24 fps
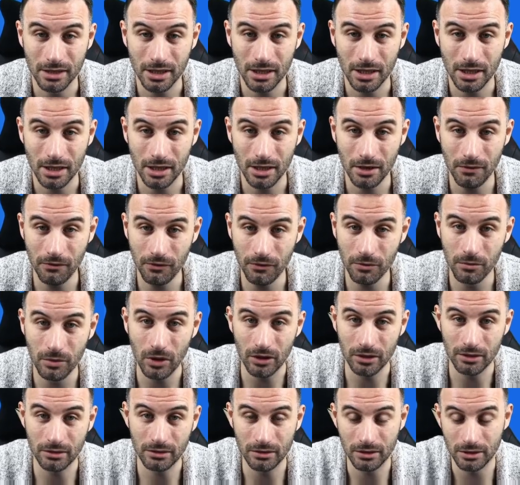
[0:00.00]
If you
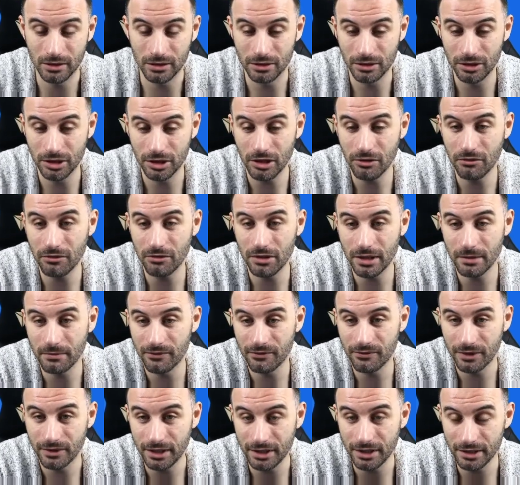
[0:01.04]
bought in January
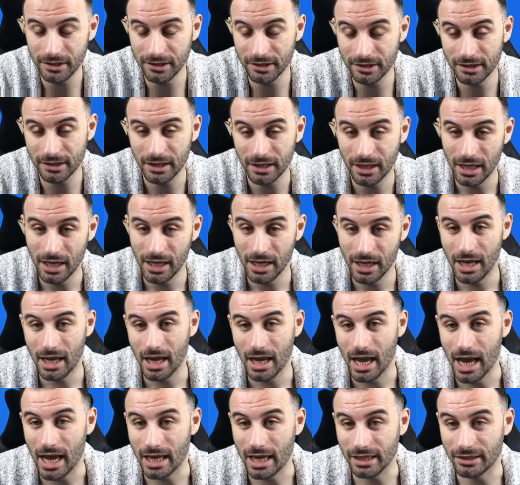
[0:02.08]
1st
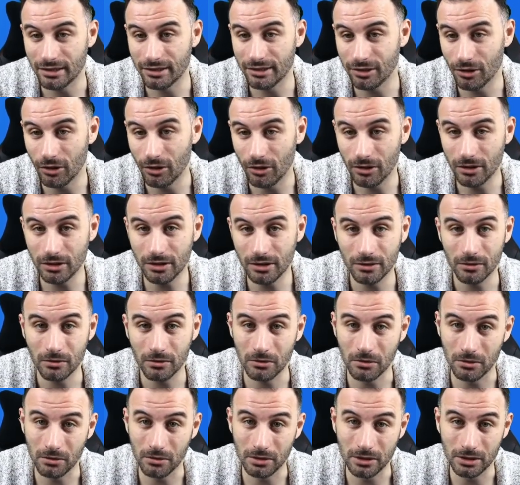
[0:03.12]
and sold
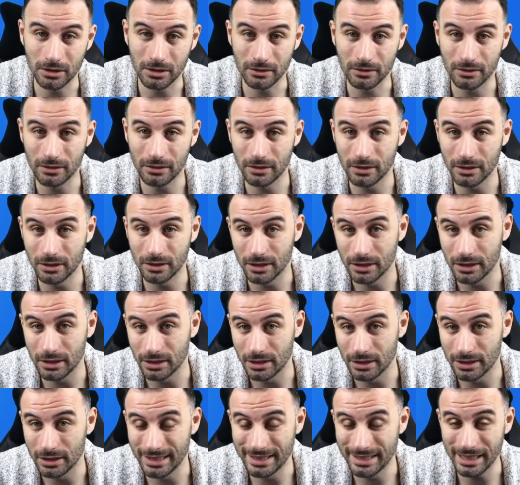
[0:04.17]
on
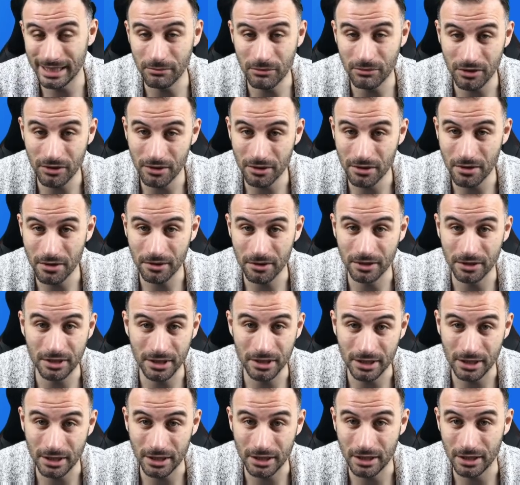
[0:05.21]
December
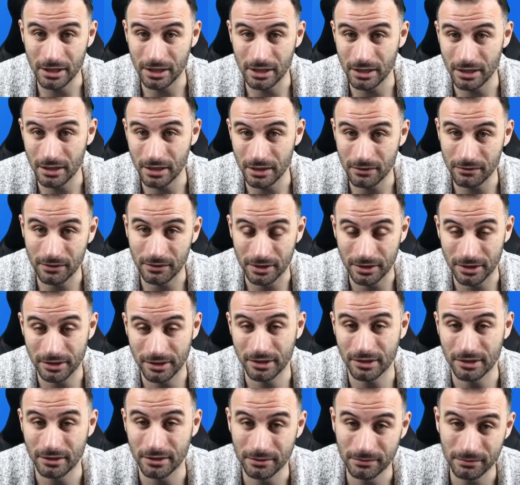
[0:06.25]

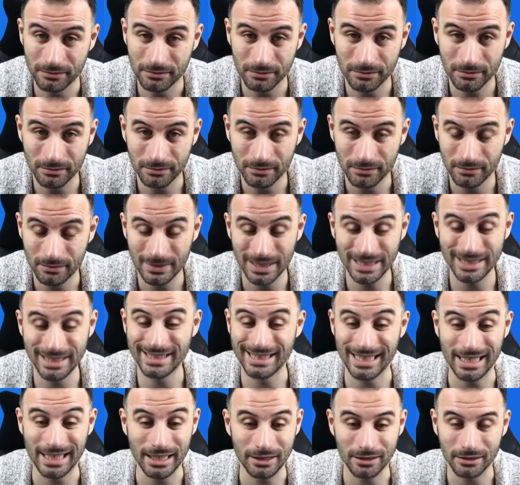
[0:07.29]
31st.
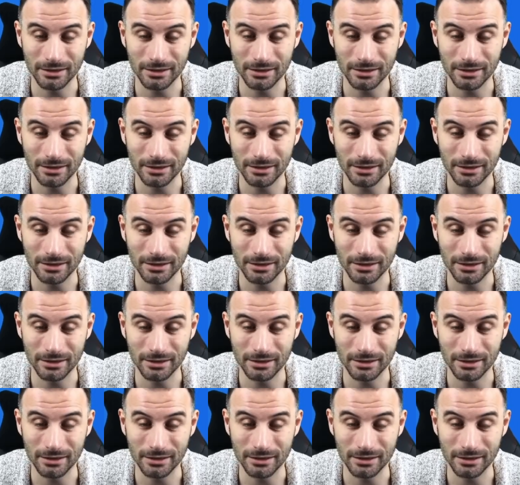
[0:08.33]
Insane.